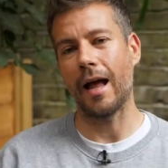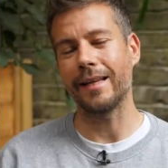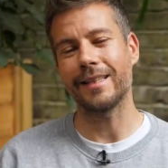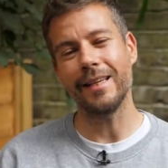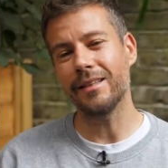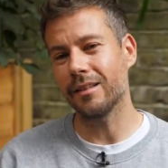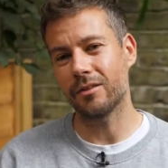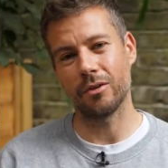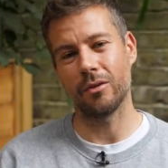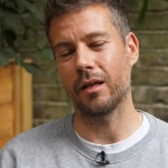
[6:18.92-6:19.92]
And it's easy
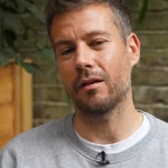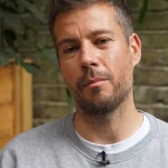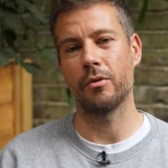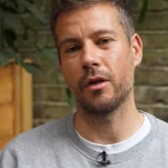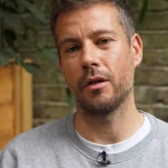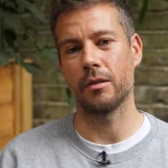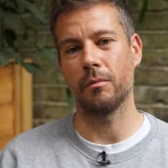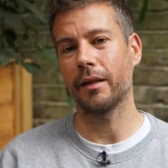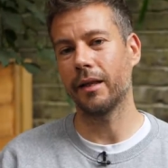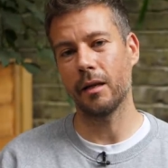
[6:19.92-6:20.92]
to do that type of
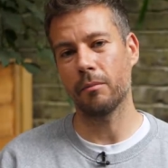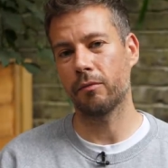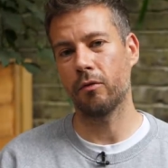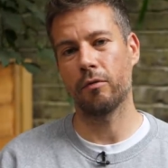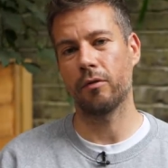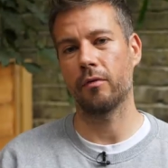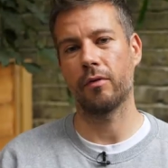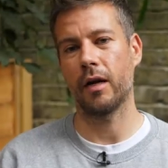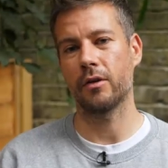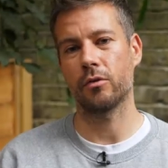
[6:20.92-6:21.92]
journalism. I did it before for the
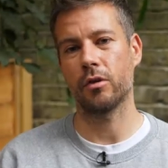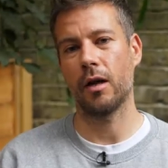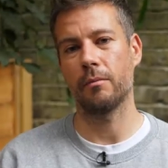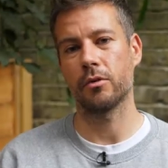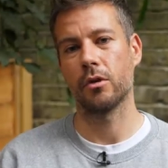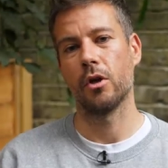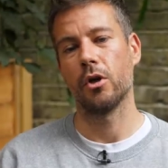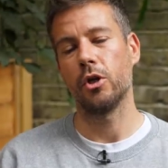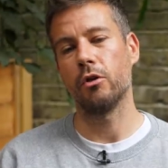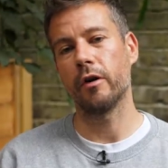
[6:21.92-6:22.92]
Financial Times.
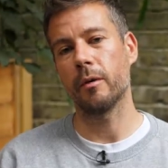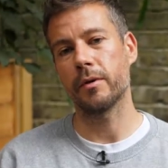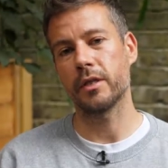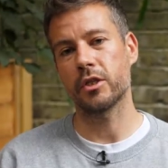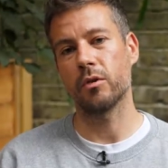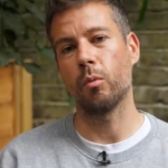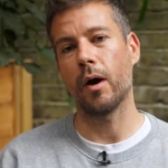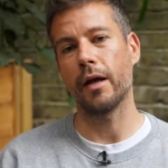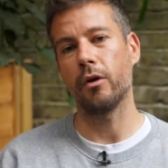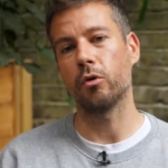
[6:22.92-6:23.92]
You're in a position
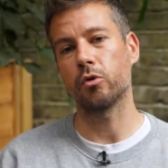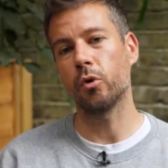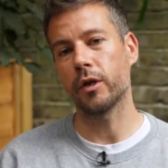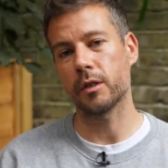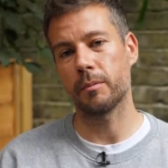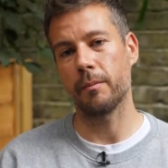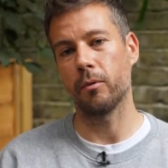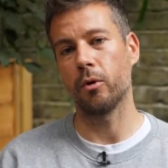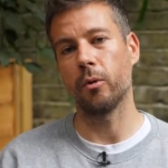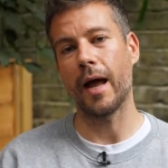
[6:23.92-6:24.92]
where you're talking to
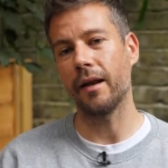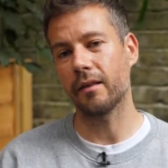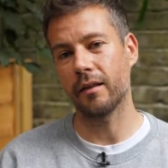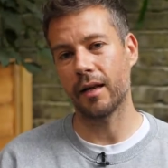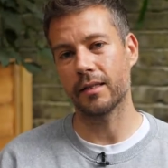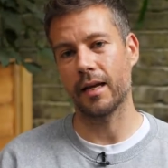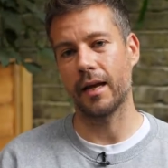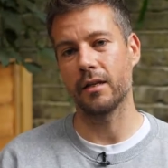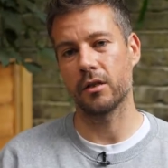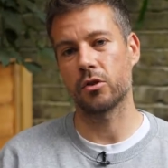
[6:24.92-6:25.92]
people who anything they
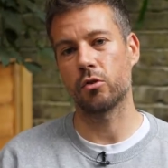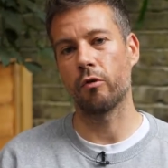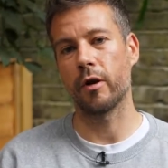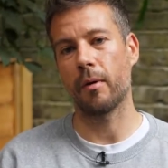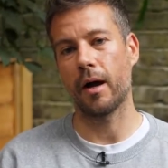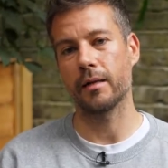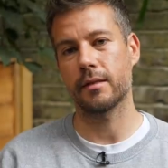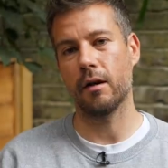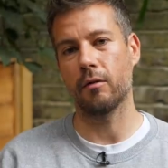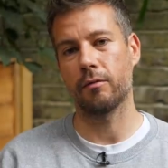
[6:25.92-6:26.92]
say is a story by
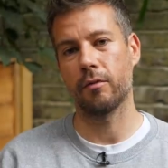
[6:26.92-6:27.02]
itself.